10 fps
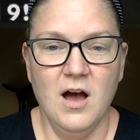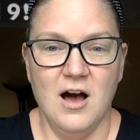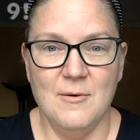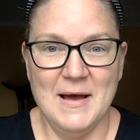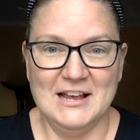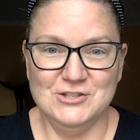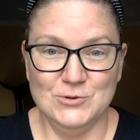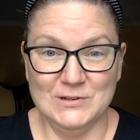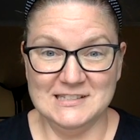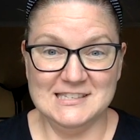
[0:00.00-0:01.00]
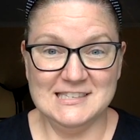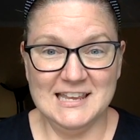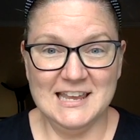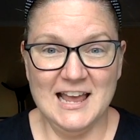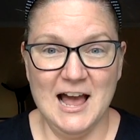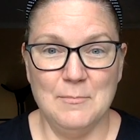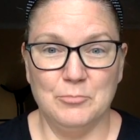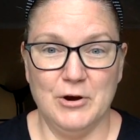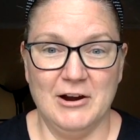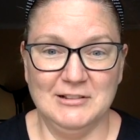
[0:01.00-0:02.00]
Um, as you can see, I'm
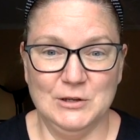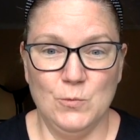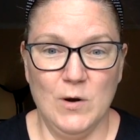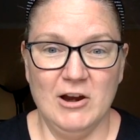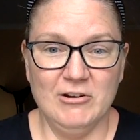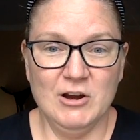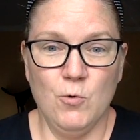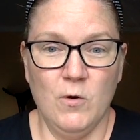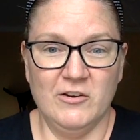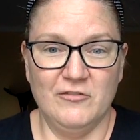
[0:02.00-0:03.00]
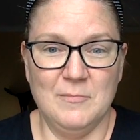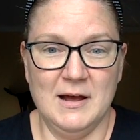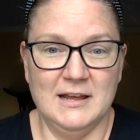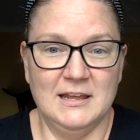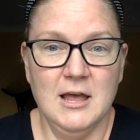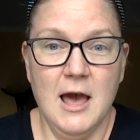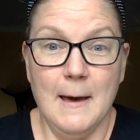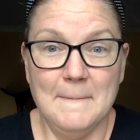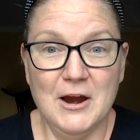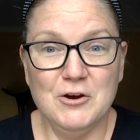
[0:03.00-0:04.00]
proudly wearing one of my
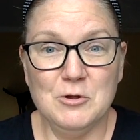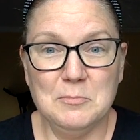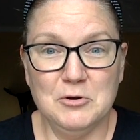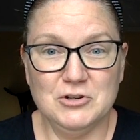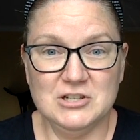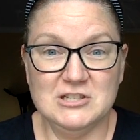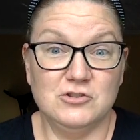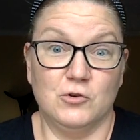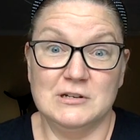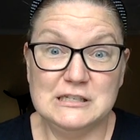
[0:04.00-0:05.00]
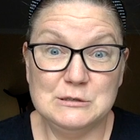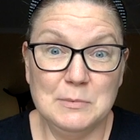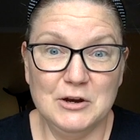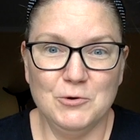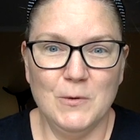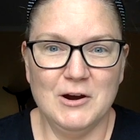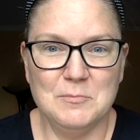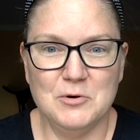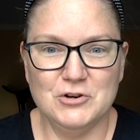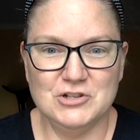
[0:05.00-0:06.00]
apparel purchases or spirit
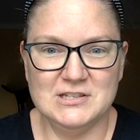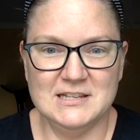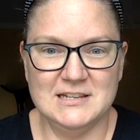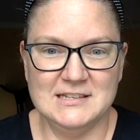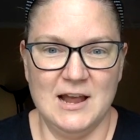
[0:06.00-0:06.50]
wear purchases.